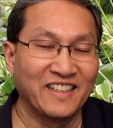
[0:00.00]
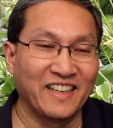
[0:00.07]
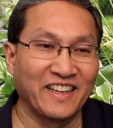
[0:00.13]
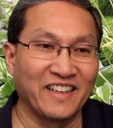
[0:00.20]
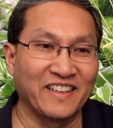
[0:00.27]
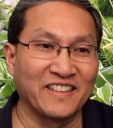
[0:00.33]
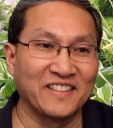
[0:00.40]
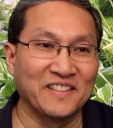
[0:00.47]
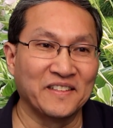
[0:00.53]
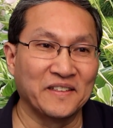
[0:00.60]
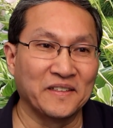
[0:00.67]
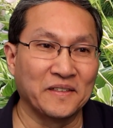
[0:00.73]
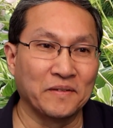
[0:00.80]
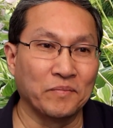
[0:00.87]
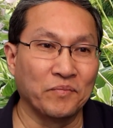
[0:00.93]
And
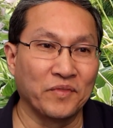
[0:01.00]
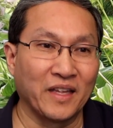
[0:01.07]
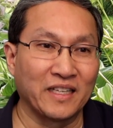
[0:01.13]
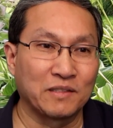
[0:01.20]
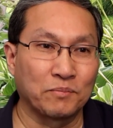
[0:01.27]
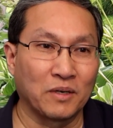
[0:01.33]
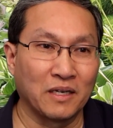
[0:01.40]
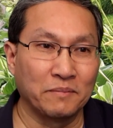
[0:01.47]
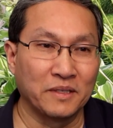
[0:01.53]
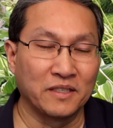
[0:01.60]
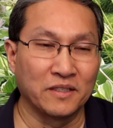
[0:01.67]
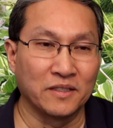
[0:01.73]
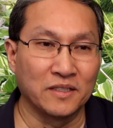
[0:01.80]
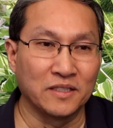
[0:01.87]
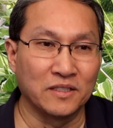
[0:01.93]
um, that's probably
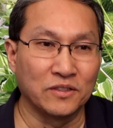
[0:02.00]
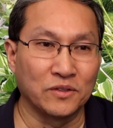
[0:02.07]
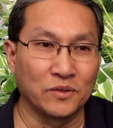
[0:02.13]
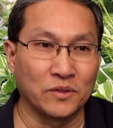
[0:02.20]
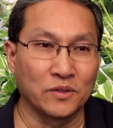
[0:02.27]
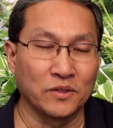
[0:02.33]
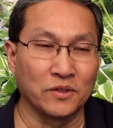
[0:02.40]
because your,